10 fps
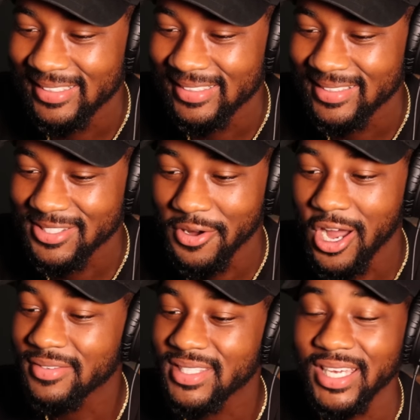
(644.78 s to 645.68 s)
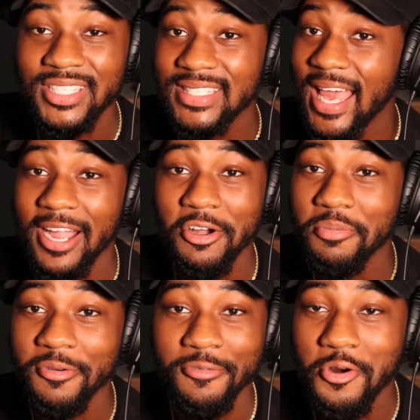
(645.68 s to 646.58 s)
So Offset just not gonna
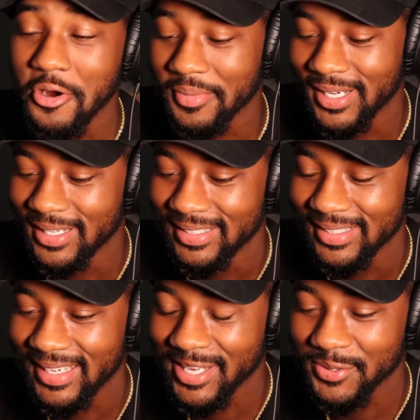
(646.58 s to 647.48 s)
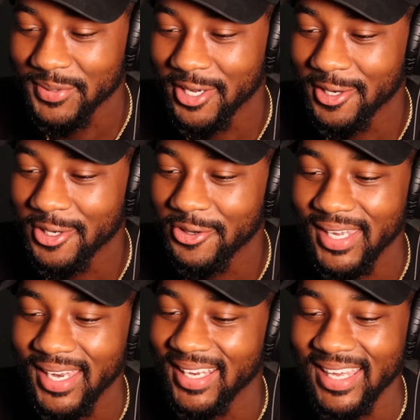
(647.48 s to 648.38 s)
perform, huh? That's what we gonna do. He
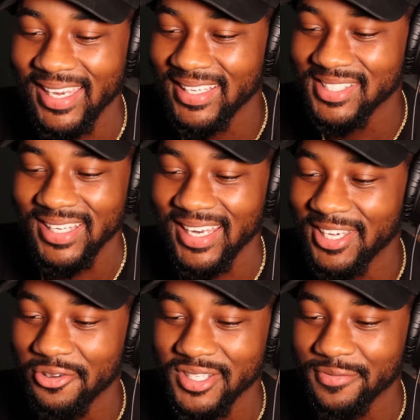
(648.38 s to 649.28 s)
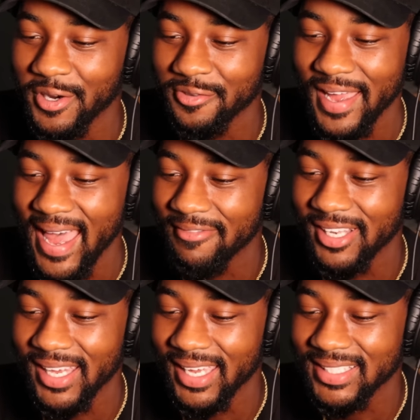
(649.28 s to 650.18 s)
didn't get his he didn't do his verse for
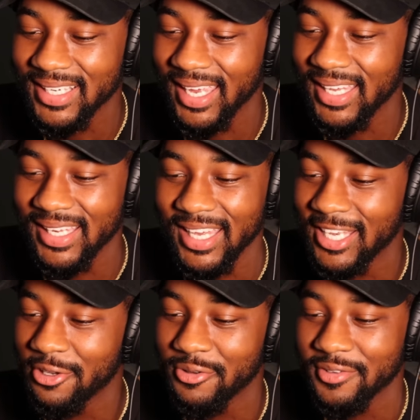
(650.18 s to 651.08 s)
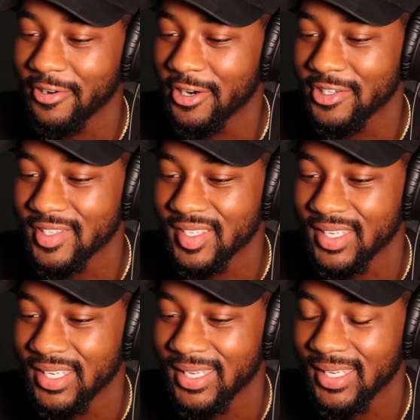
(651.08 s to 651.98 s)
Avalanche, and he didn't do his verse.
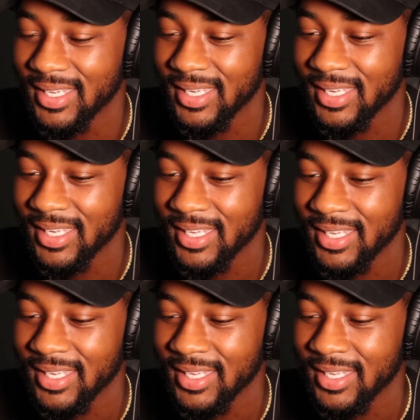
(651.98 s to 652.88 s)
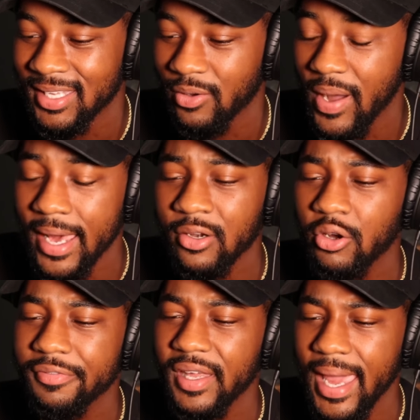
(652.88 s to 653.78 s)
Well, I don't know
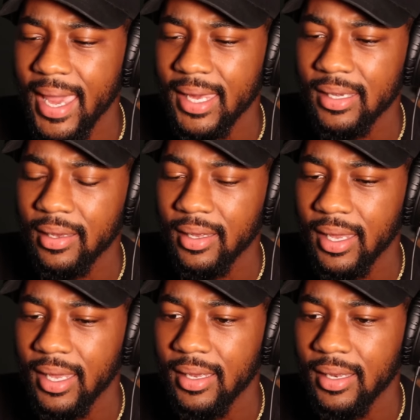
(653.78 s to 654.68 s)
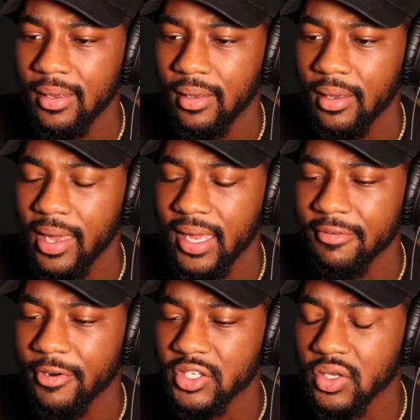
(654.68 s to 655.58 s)
if he had a a, a
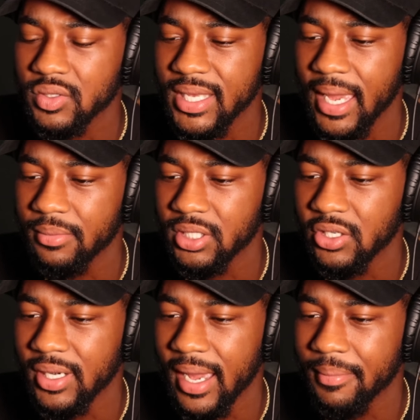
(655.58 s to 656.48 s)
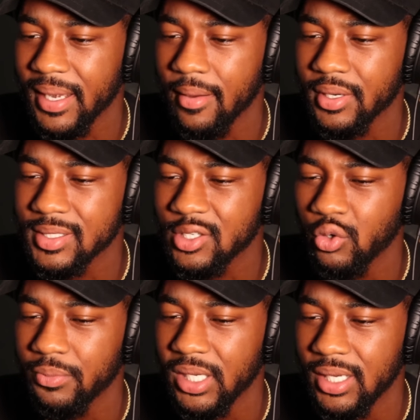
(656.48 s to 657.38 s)
verse on type shit or not, but I would
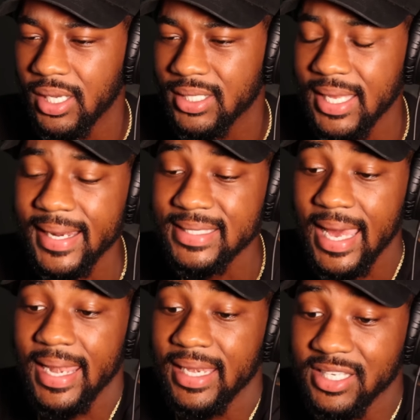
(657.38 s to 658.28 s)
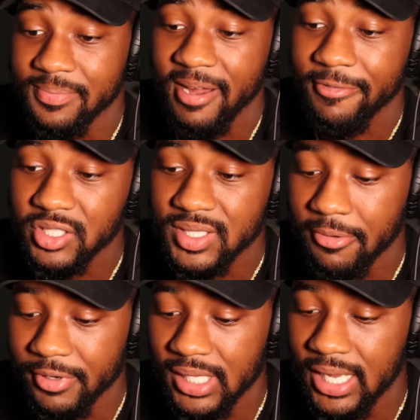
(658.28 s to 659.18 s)
assume he did. Cause like I said, this is my first time
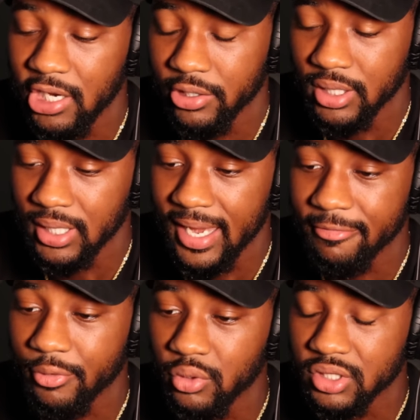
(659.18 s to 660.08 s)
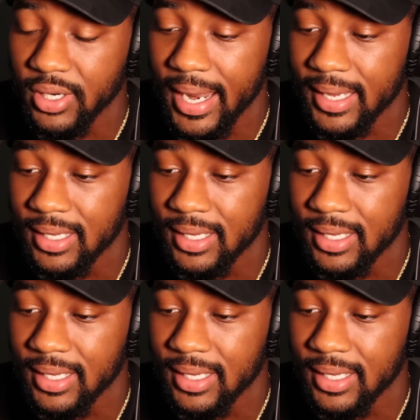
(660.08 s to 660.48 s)
really hearing the like full track.